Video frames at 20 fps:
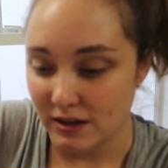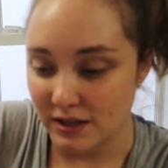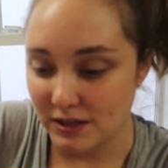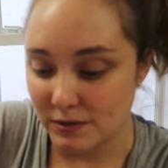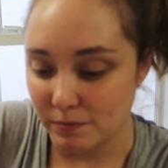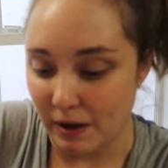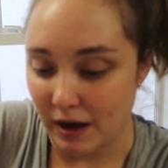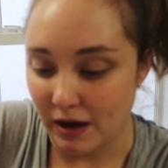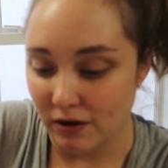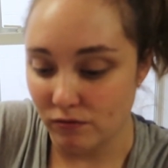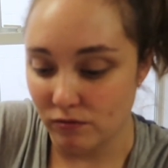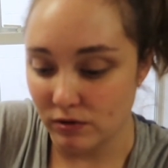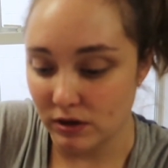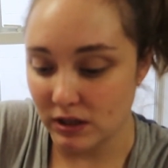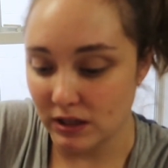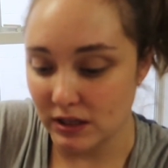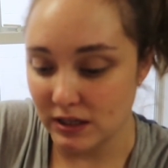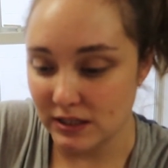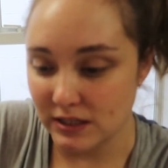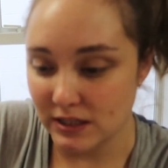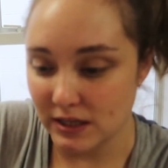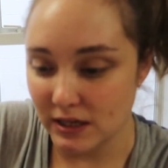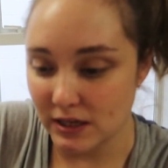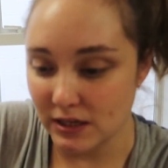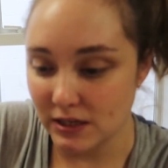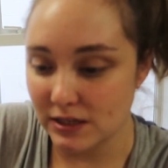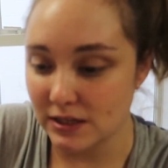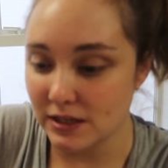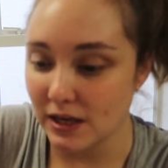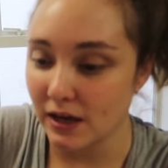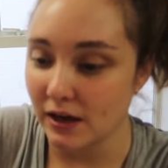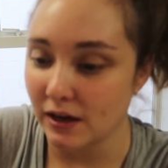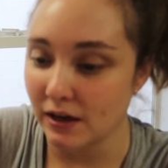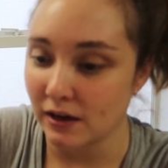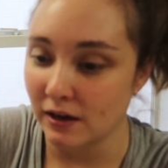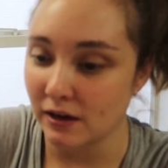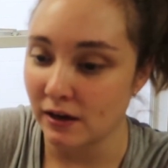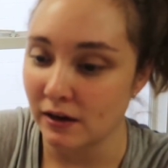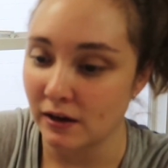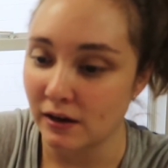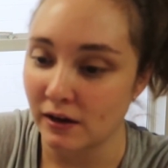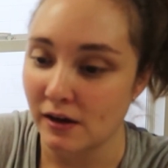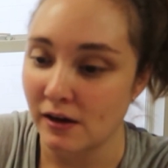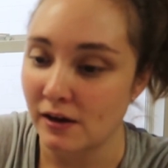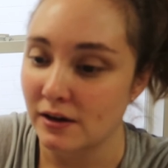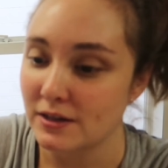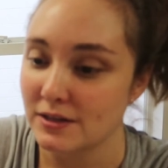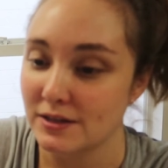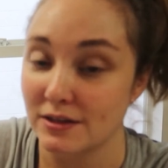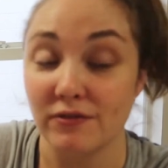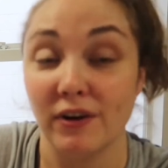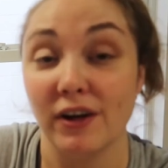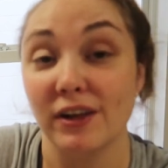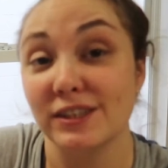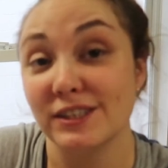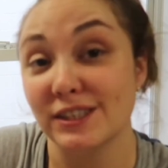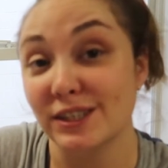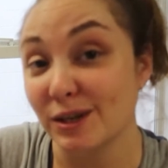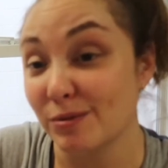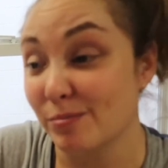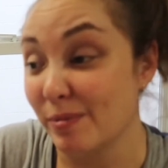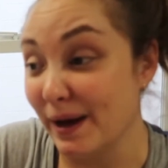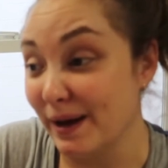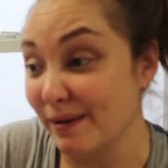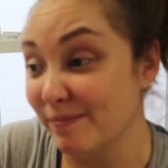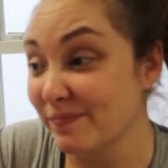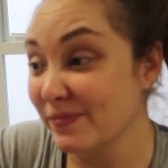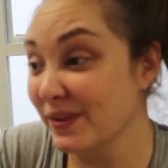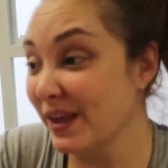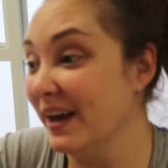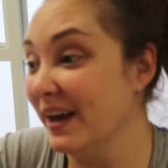This pen really sucks. It's a volunteer pen.